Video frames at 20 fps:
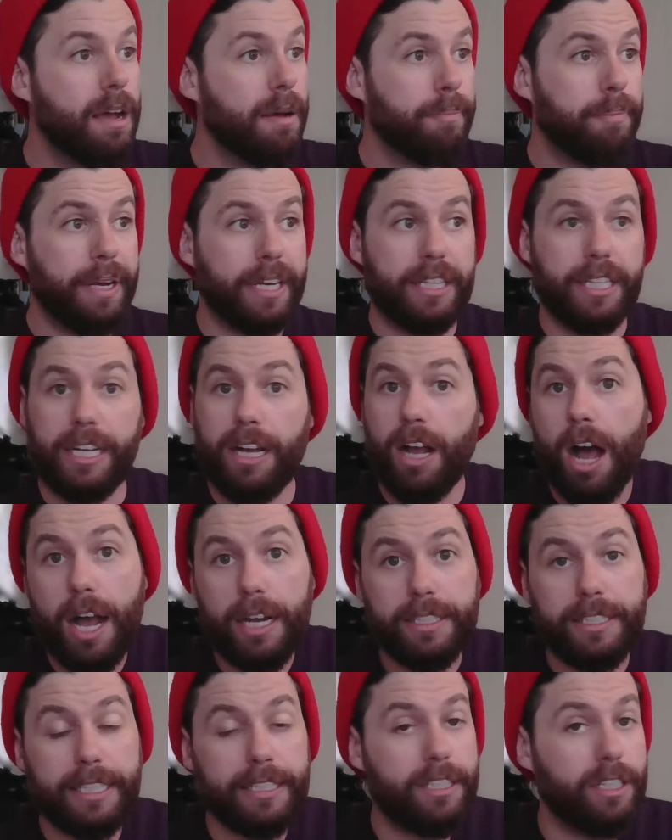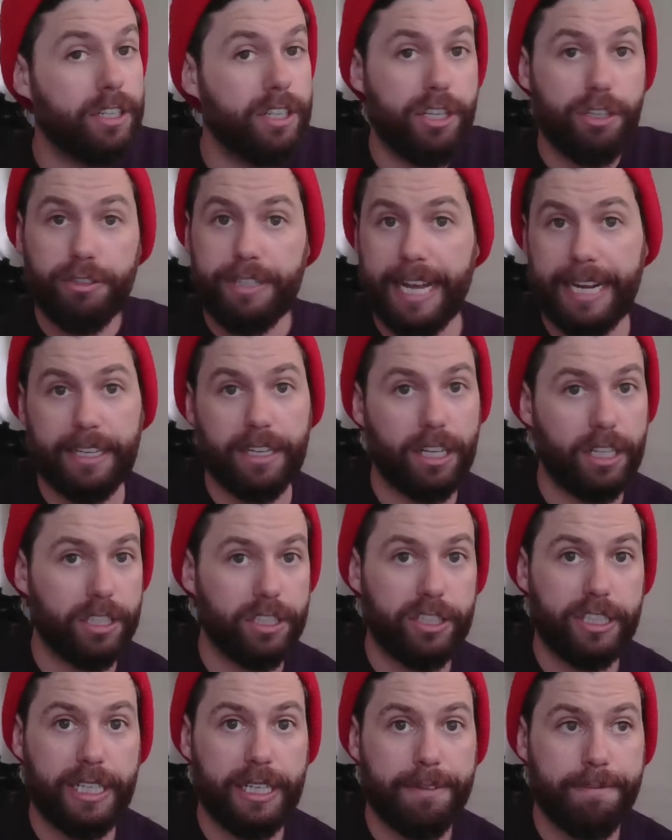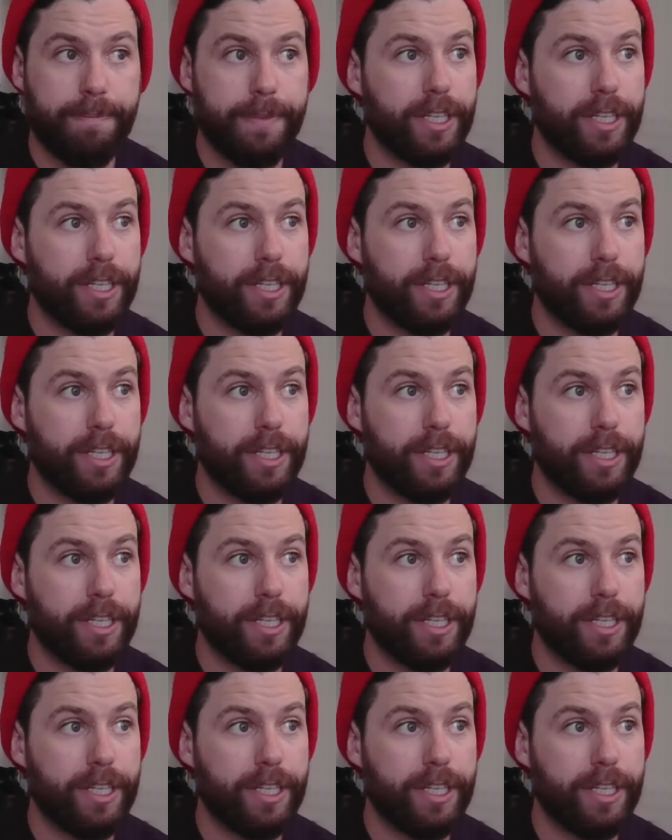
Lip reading: But the cons, it's a new technology.